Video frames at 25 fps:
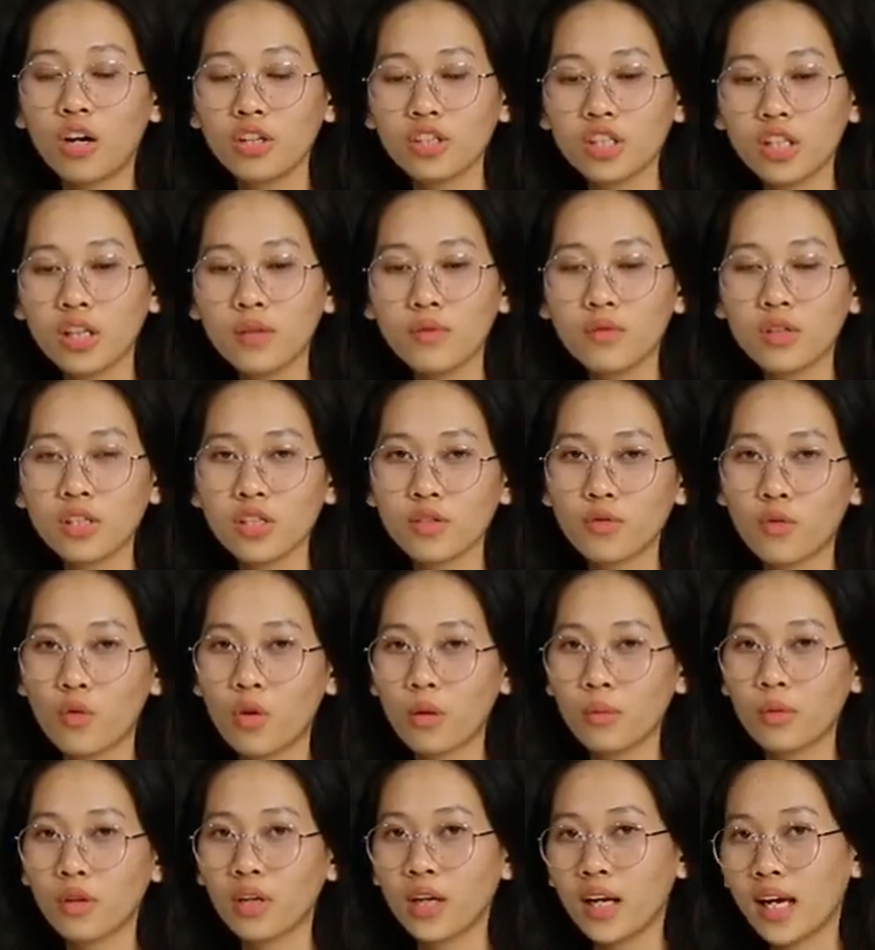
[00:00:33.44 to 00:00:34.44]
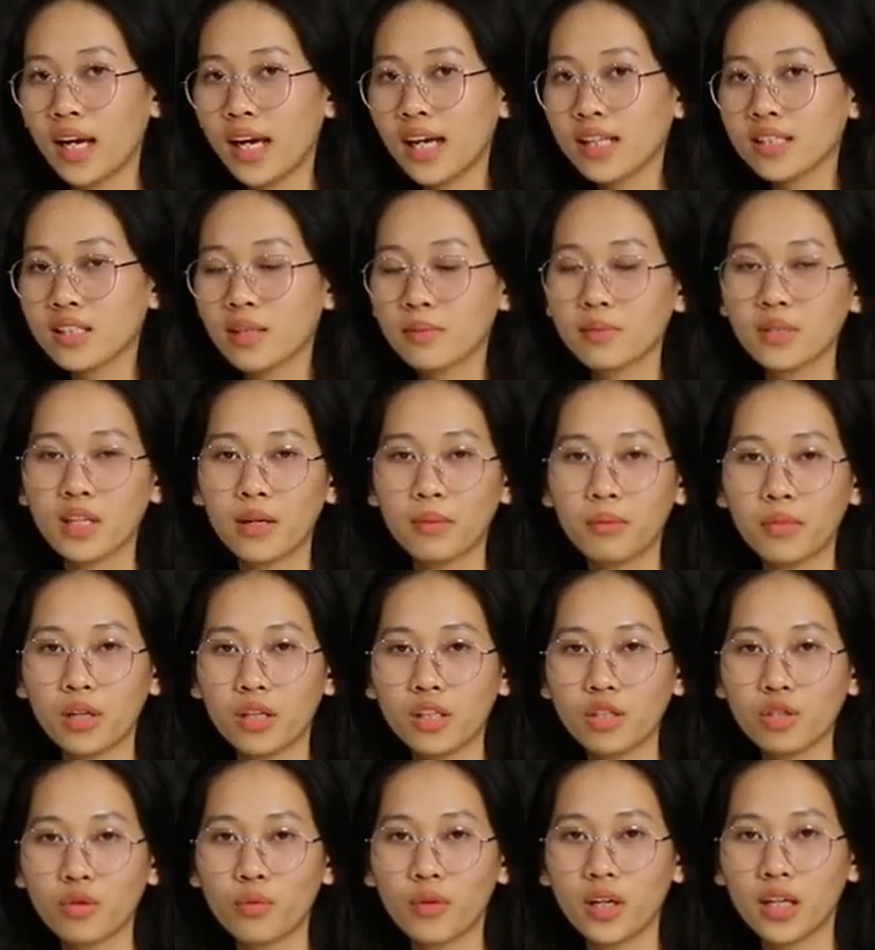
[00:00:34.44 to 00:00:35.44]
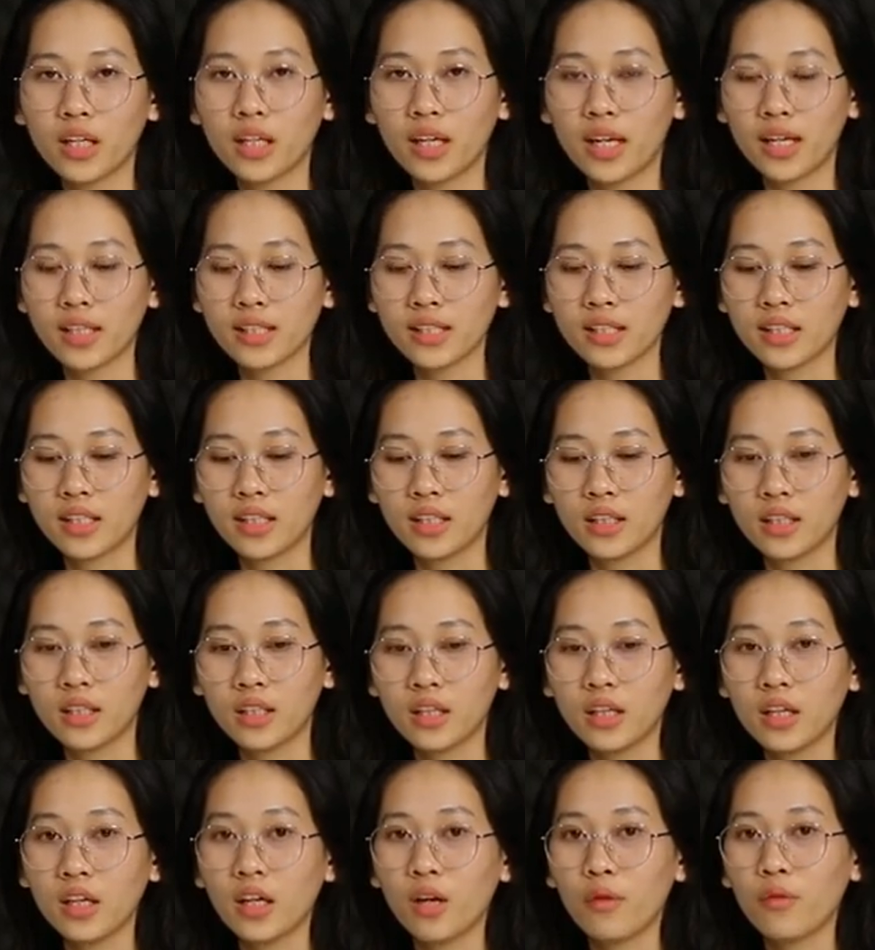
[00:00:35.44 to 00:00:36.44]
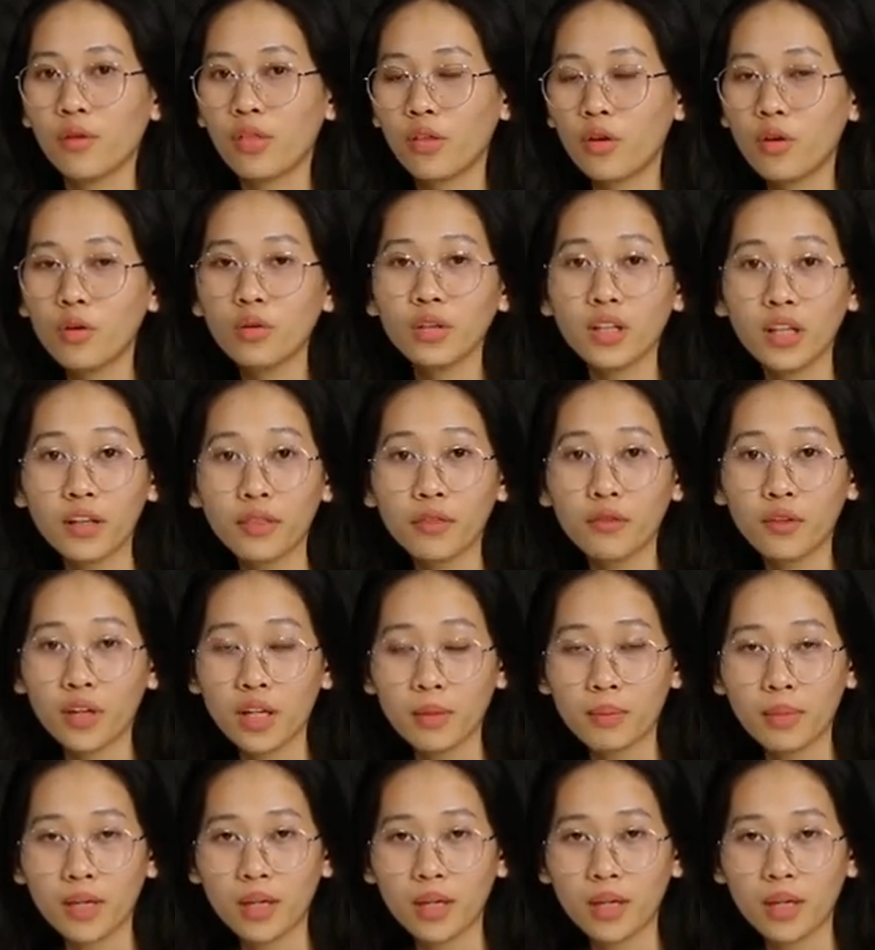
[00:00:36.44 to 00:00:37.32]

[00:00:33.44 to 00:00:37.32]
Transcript: Our team was formed on eighth September twenty eighteen with only three